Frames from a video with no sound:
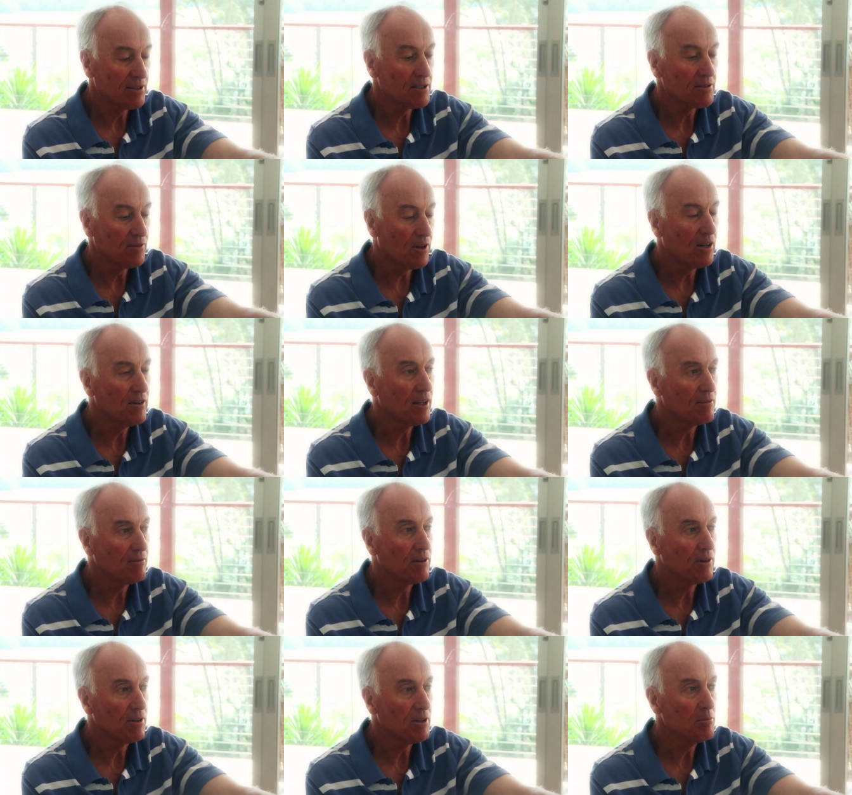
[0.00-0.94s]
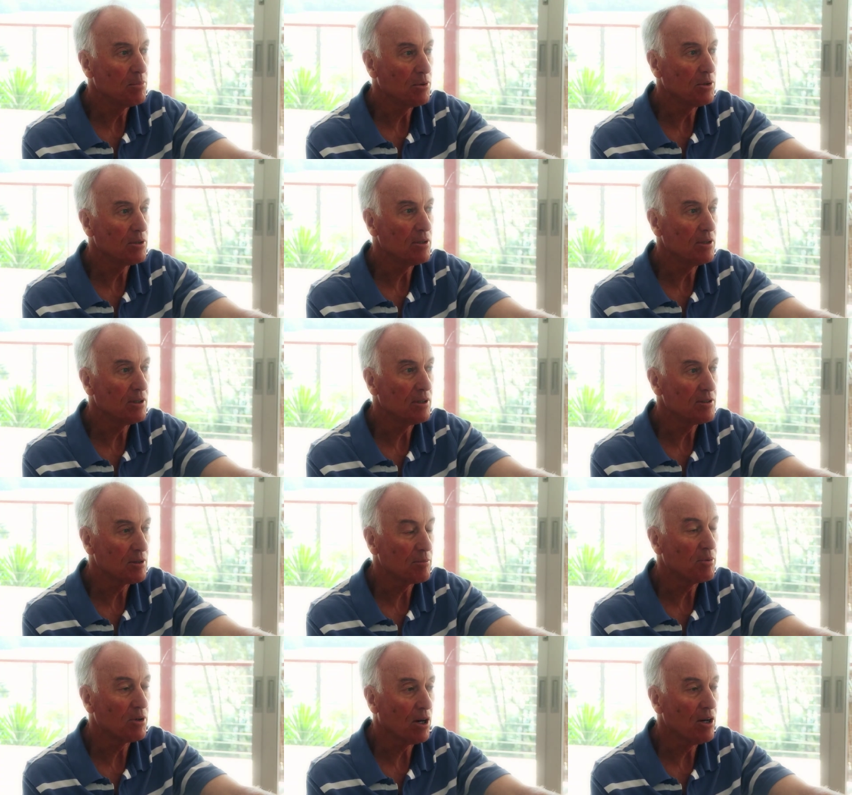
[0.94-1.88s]
just find that very important.
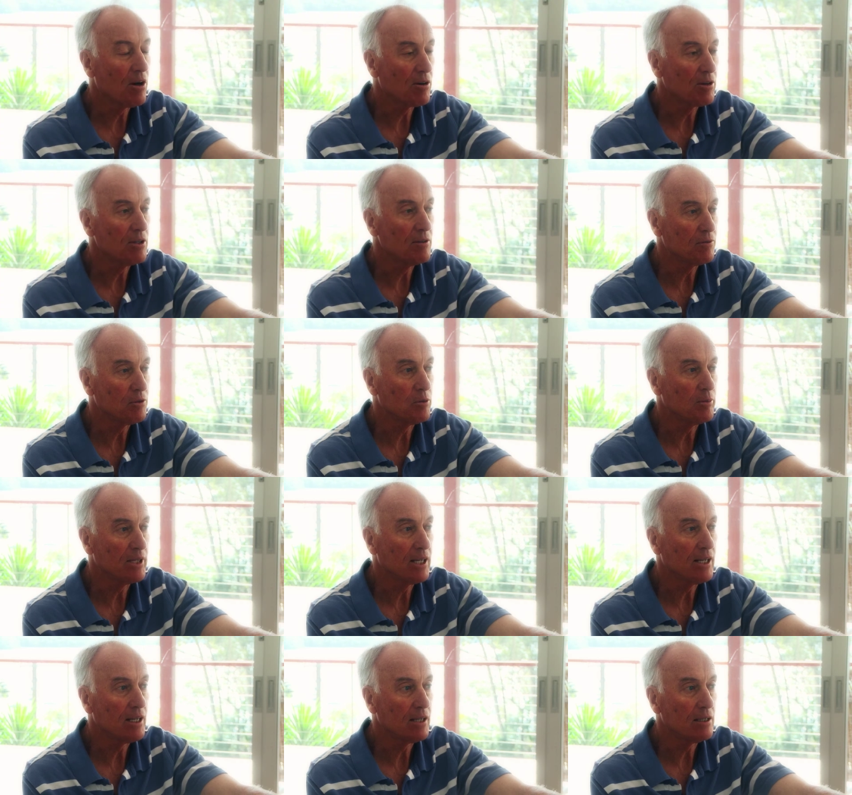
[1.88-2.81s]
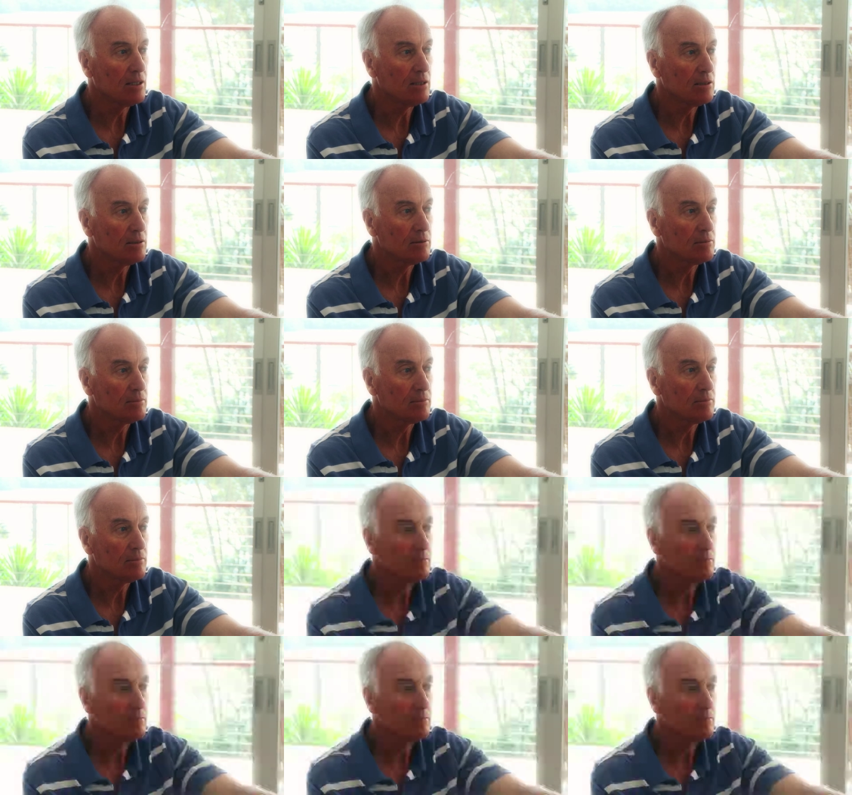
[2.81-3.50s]
It's a priority for me now.